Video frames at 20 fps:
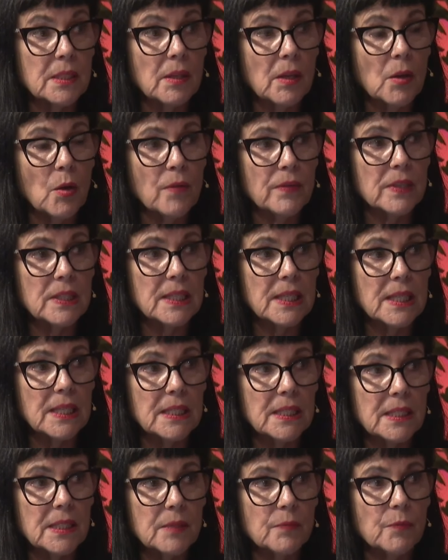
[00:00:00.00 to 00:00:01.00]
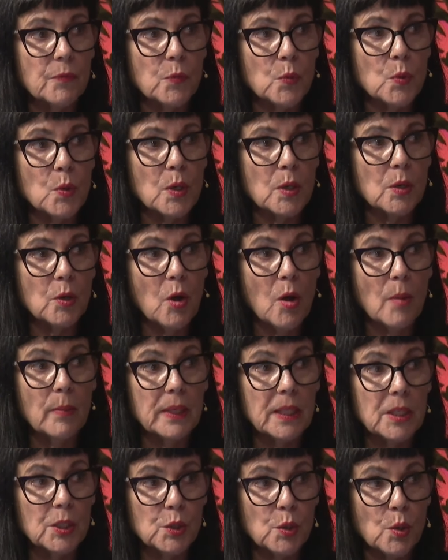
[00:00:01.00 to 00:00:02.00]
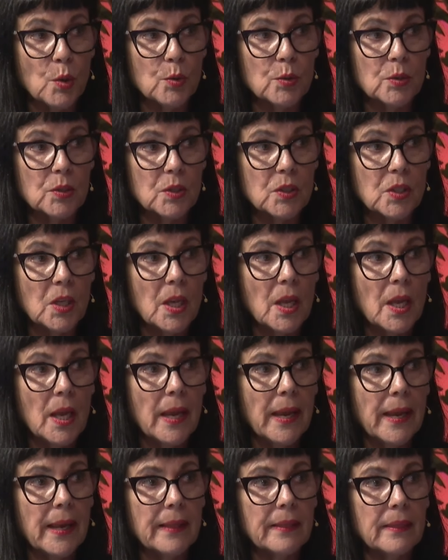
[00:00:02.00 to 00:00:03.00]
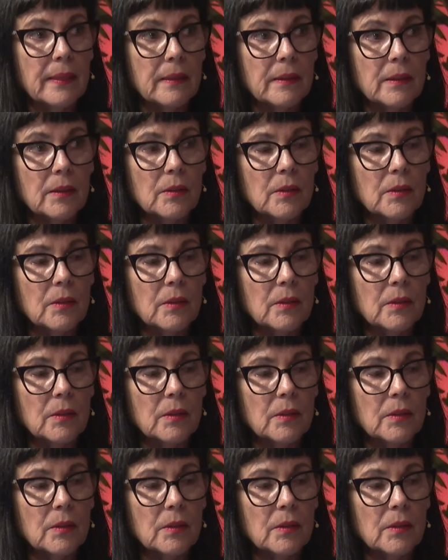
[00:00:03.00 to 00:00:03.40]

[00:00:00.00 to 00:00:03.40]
overseas for comedy shows, and